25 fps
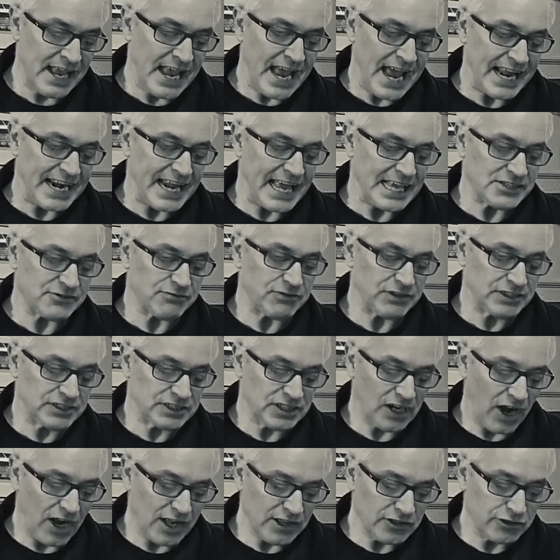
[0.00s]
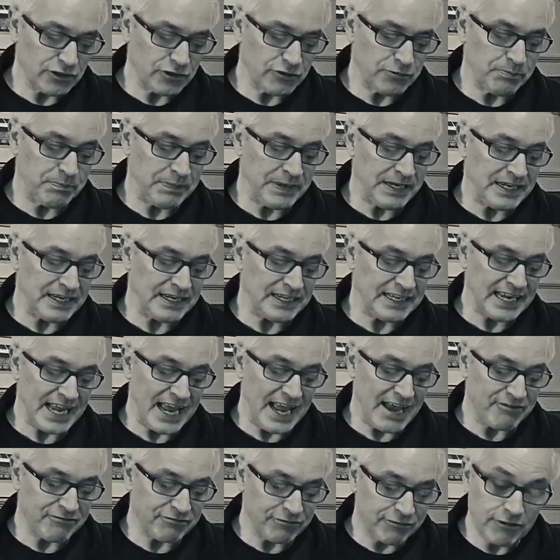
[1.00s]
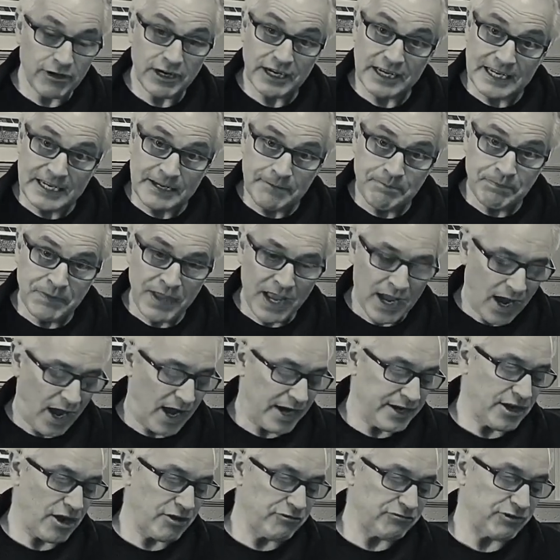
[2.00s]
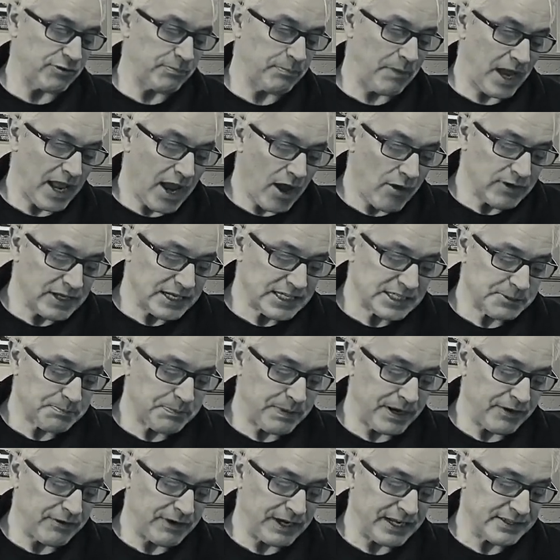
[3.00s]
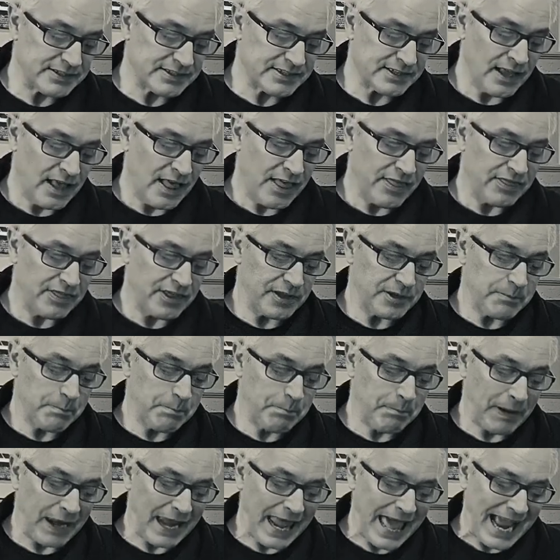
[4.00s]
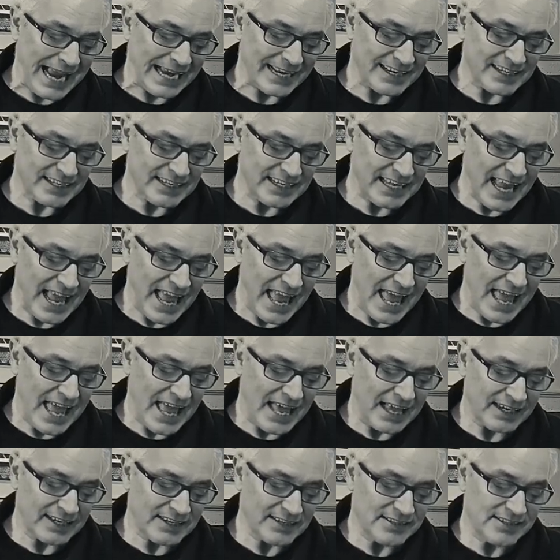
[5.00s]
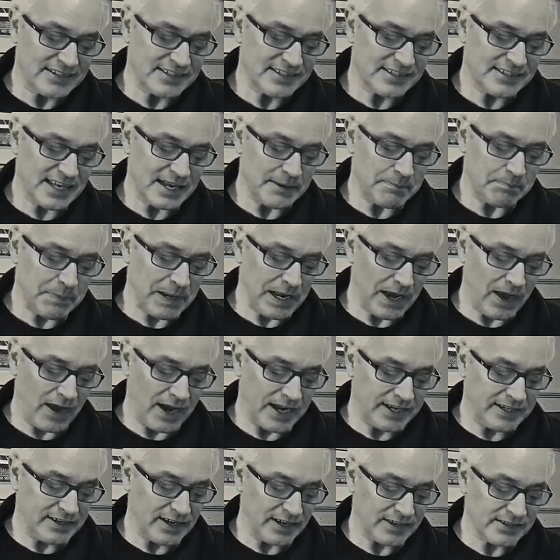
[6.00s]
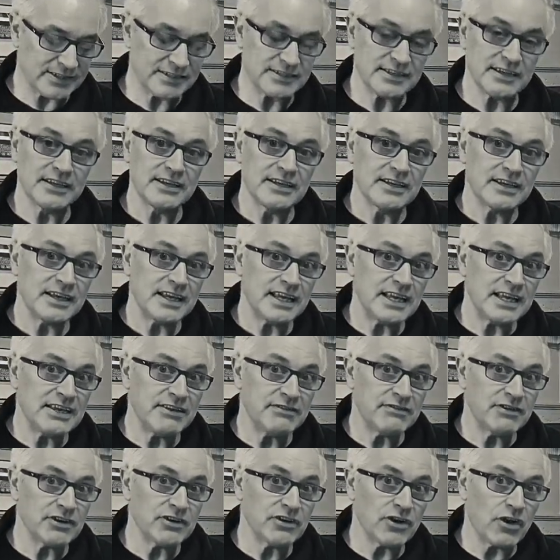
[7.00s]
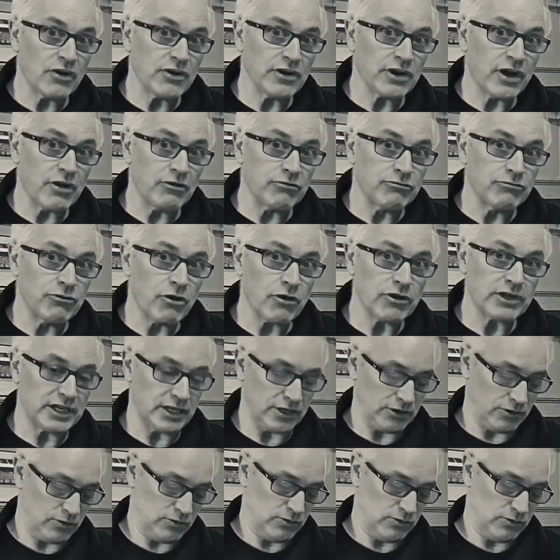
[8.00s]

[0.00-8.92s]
And as for childhood being carefree, I know from my own experience that black care can sit behind us even on our rocking